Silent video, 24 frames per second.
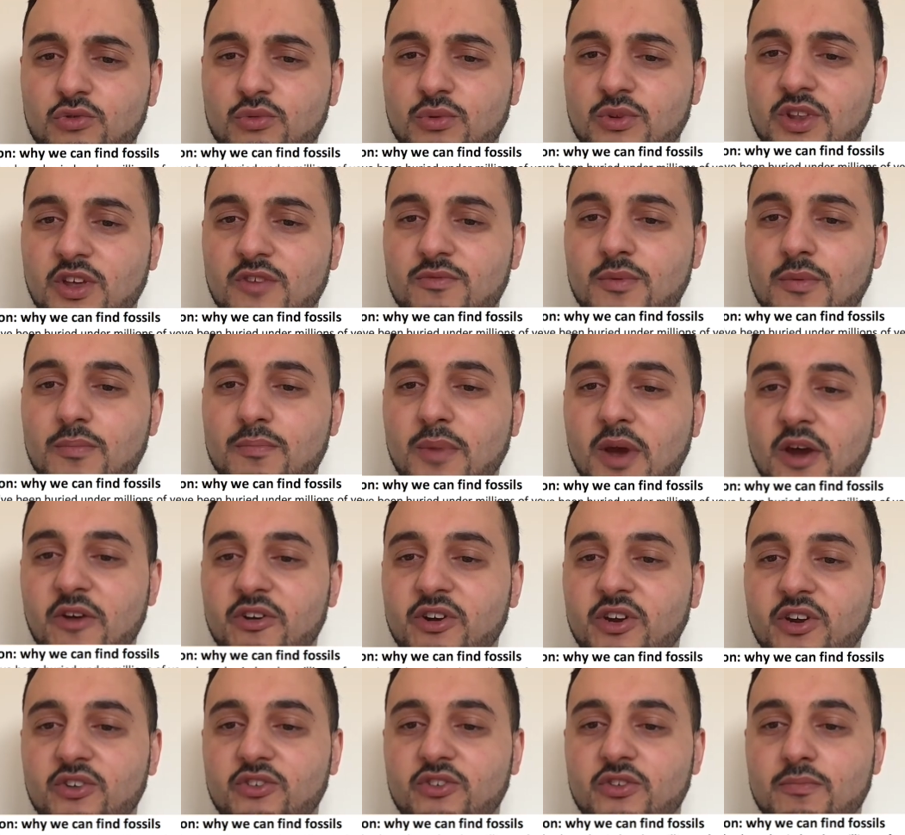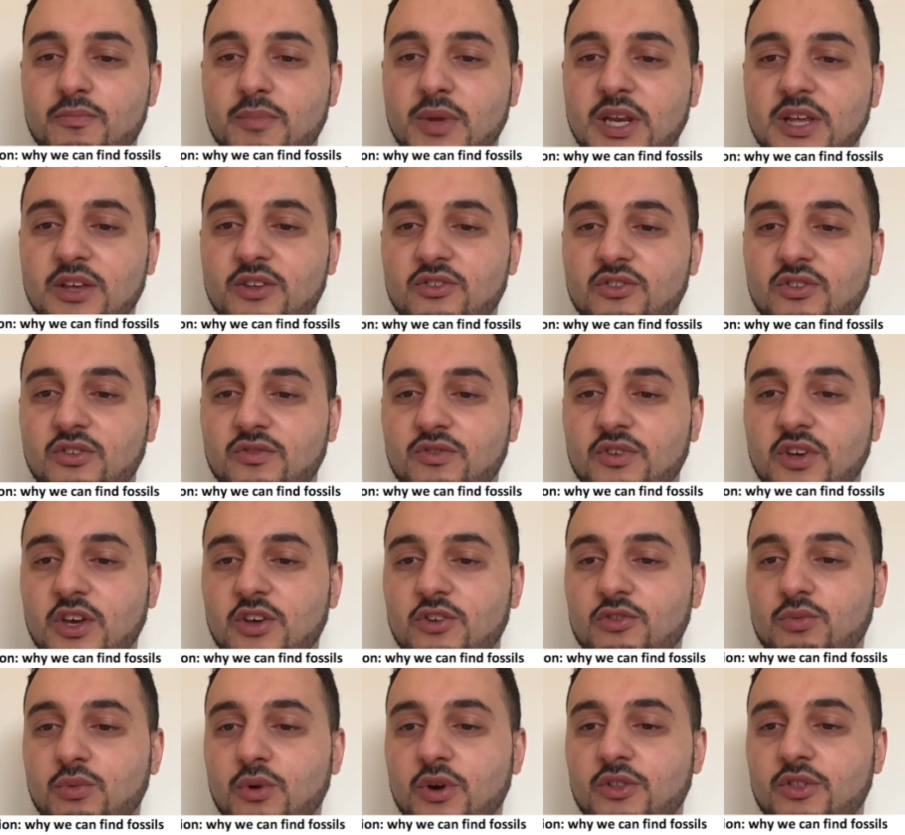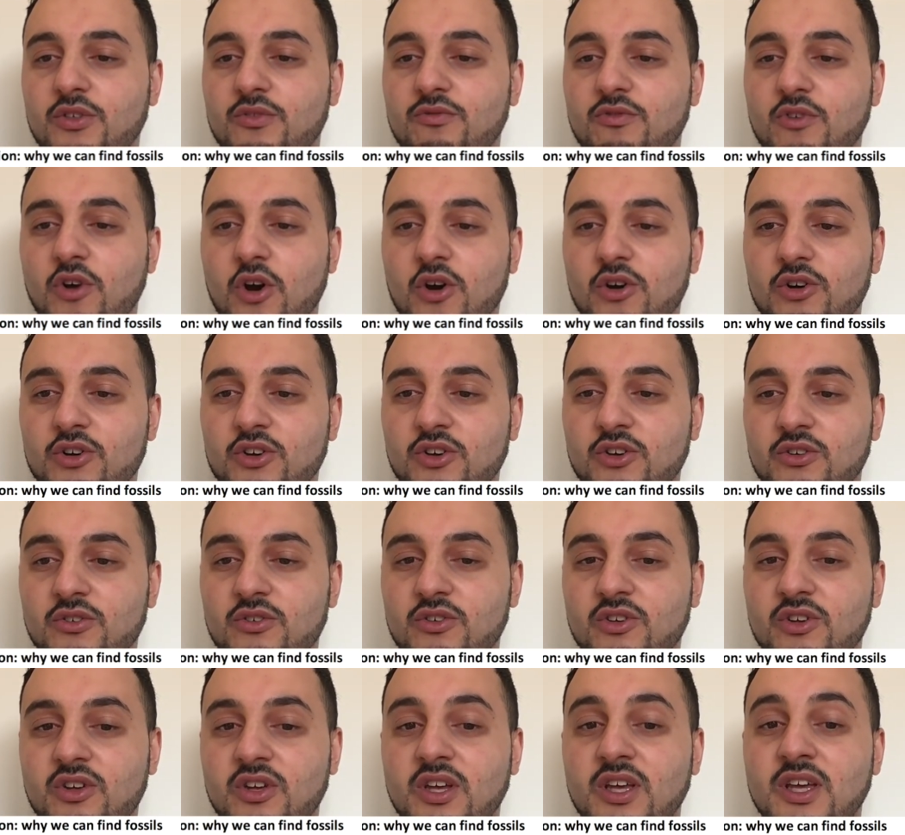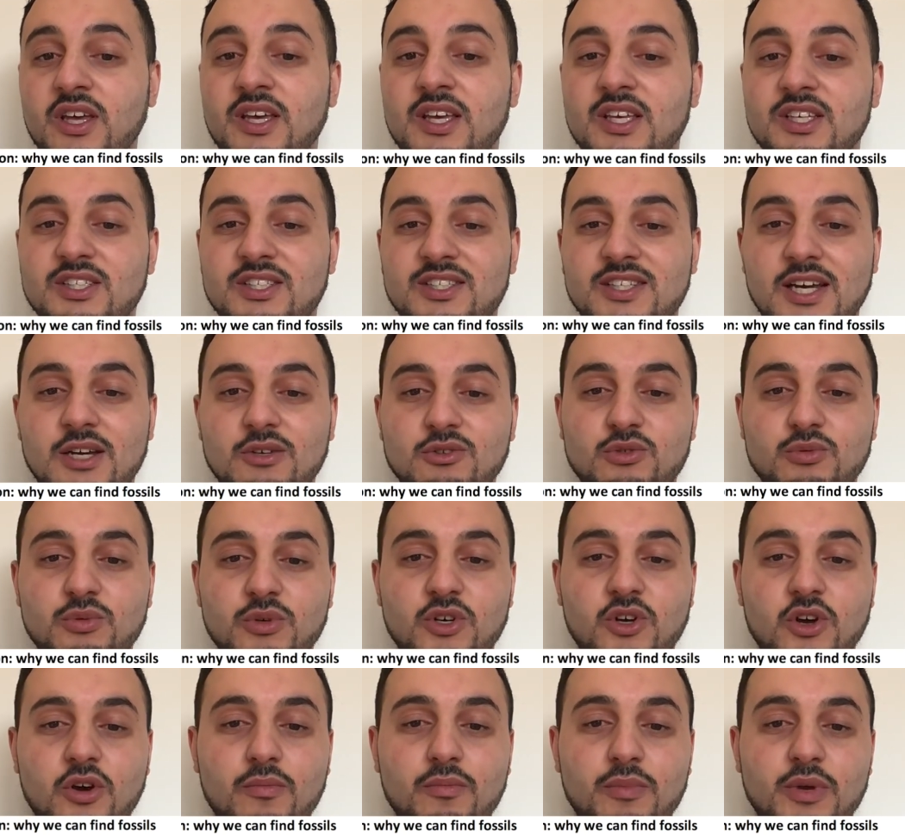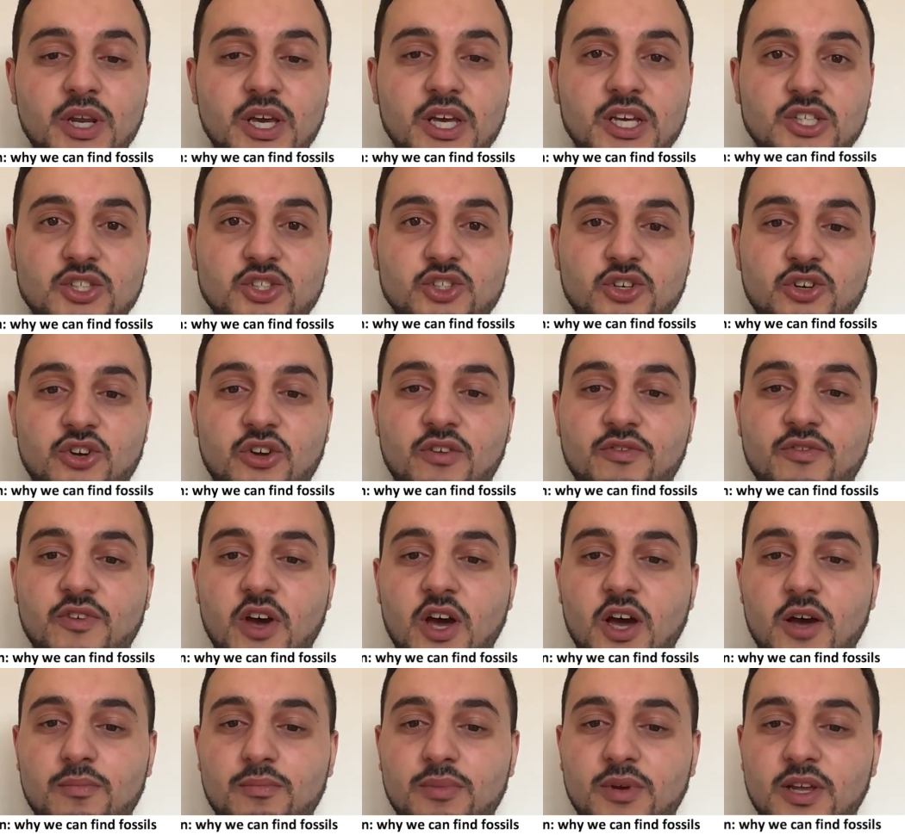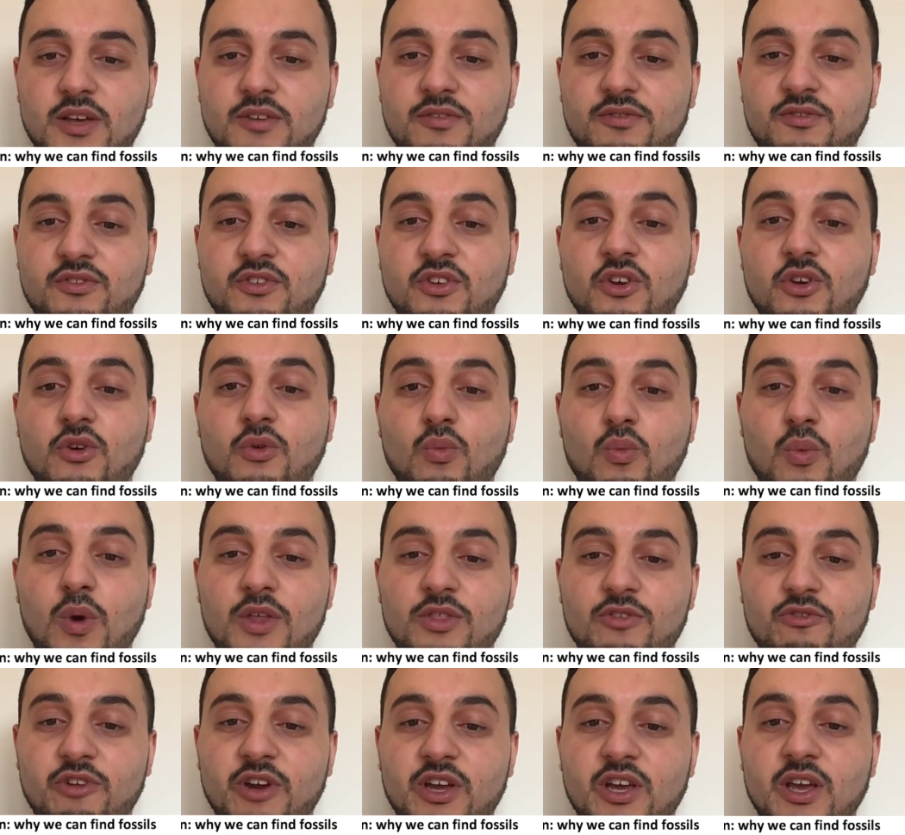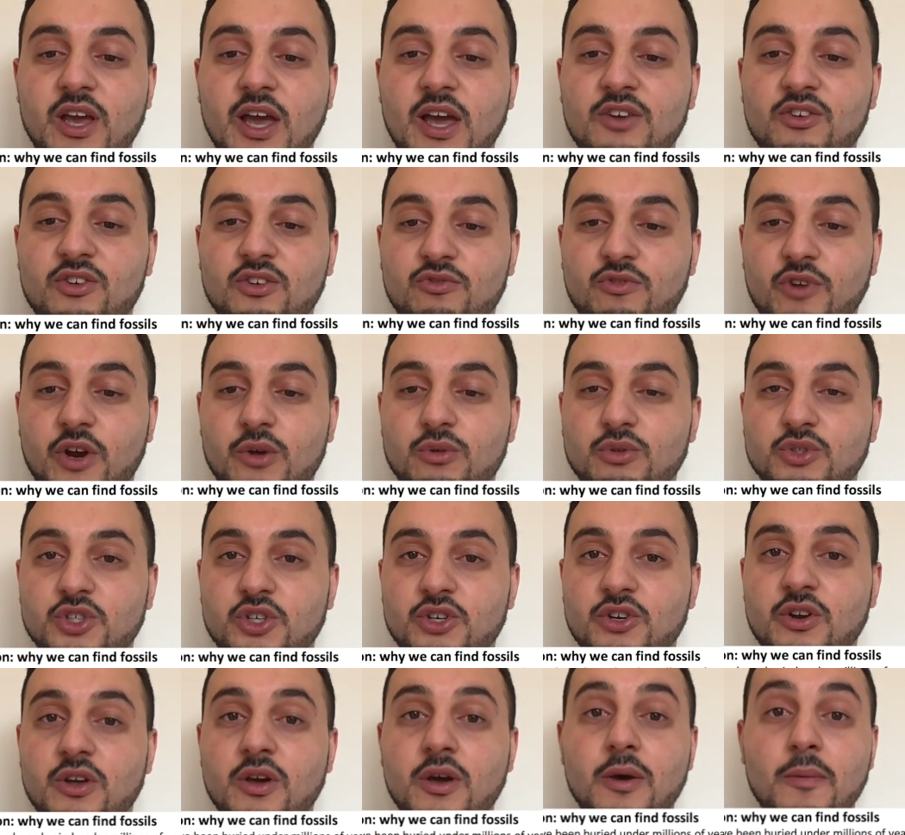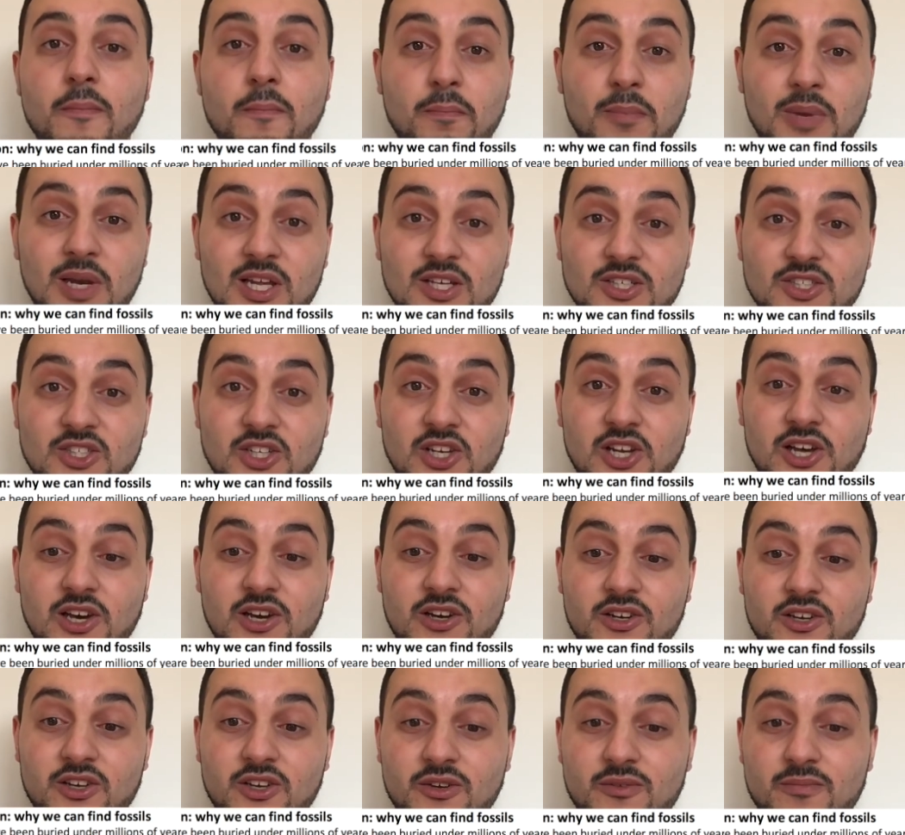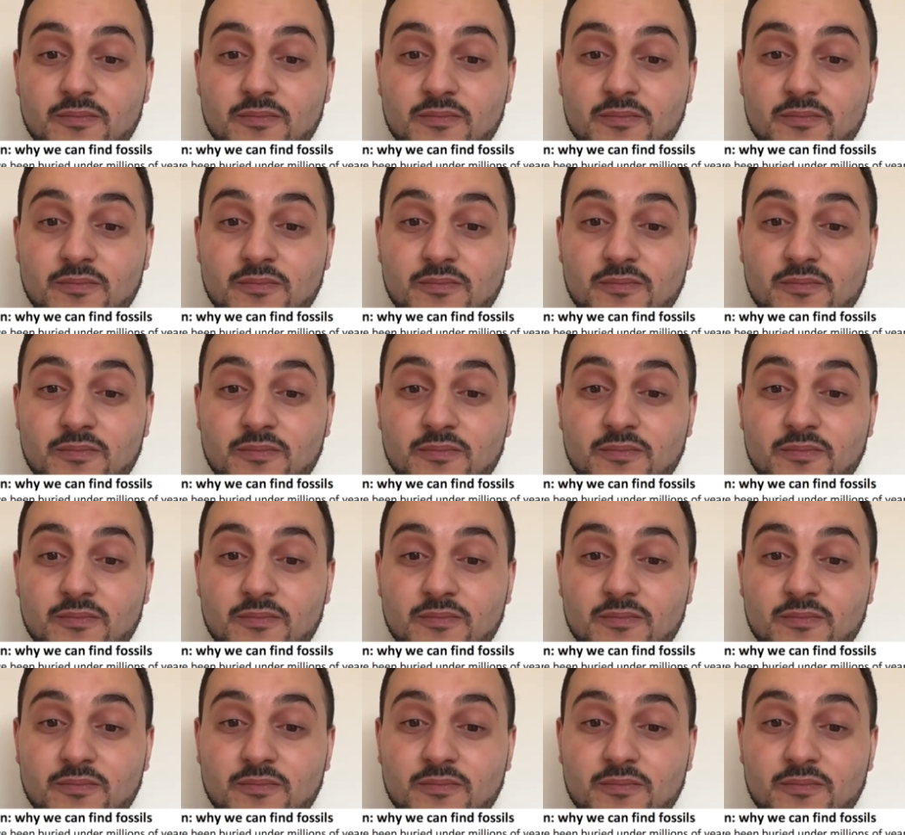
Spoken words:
when they've been buried under millions of years worth of rock? It's down to a combination of uplift, weathering and erosion, plus luck.